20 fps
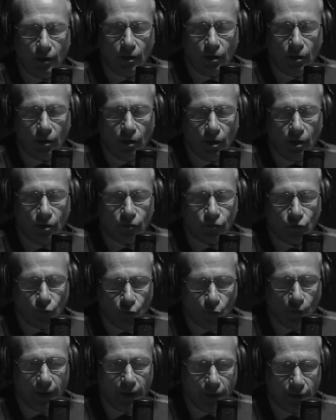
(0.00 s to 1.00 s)
All
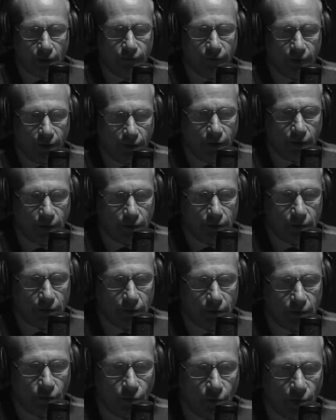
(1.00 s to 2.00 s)
20 of the
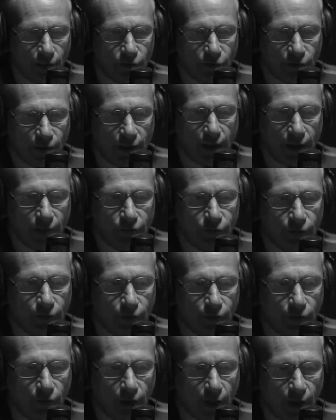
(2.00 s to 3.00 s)
U.S. guys on
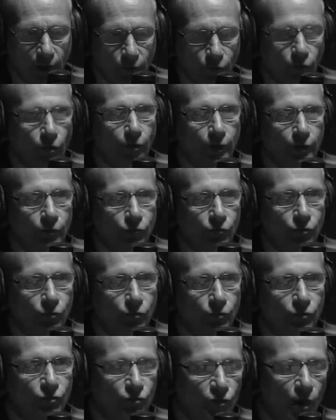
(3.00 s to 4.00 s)
the ground were
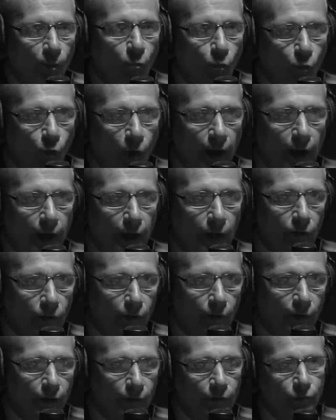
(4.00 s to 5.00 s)
injured some way
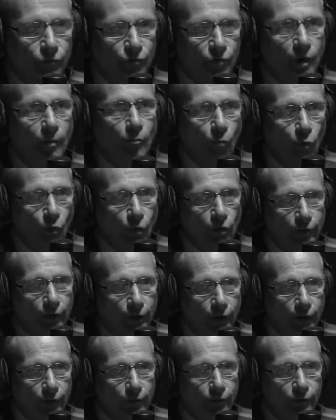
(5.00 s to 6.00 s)
or another, some more
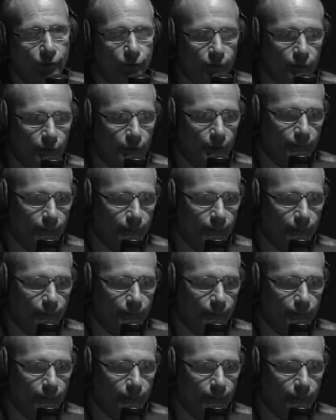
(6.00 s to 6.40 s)
than others.